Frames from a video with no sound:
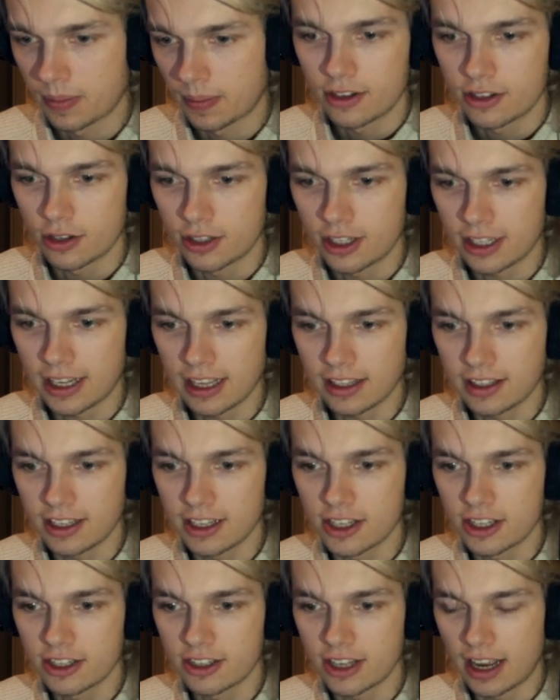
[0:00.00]
So to get
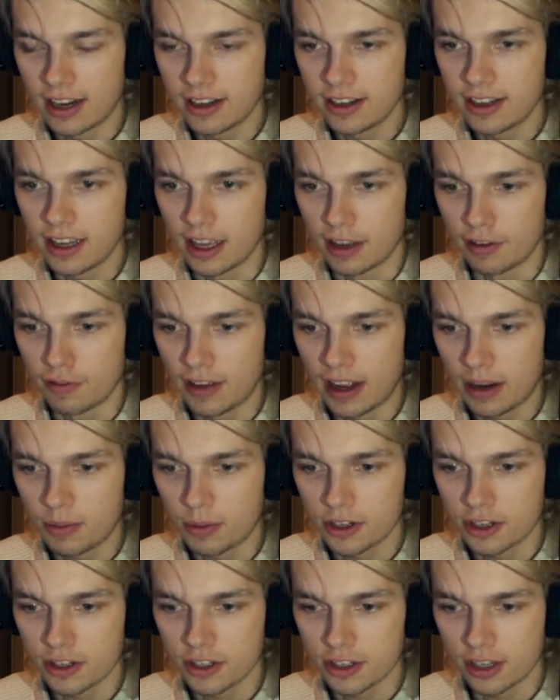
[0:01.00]
this sandy
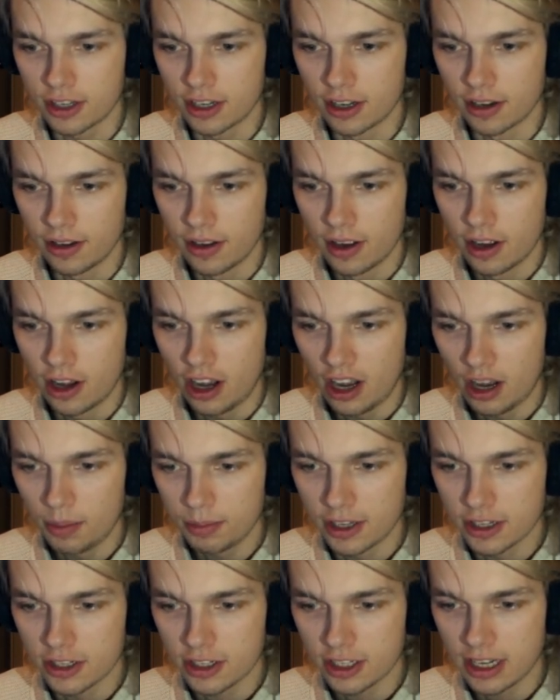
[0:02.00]
effect, we're just going to
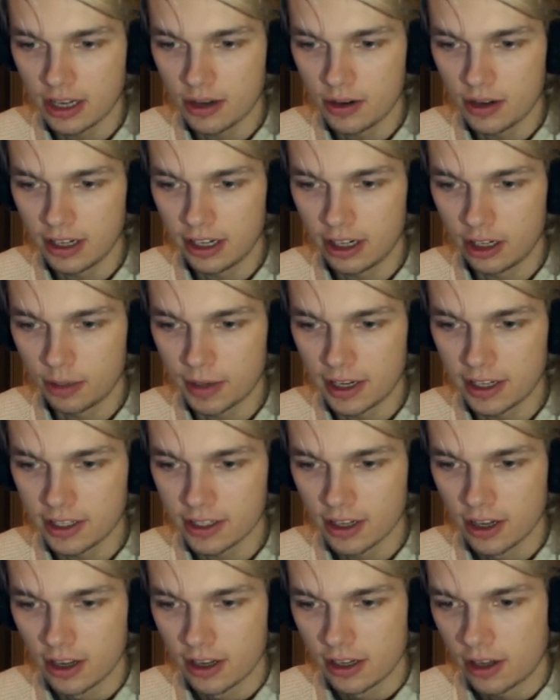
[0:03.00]
up the scale a little bit,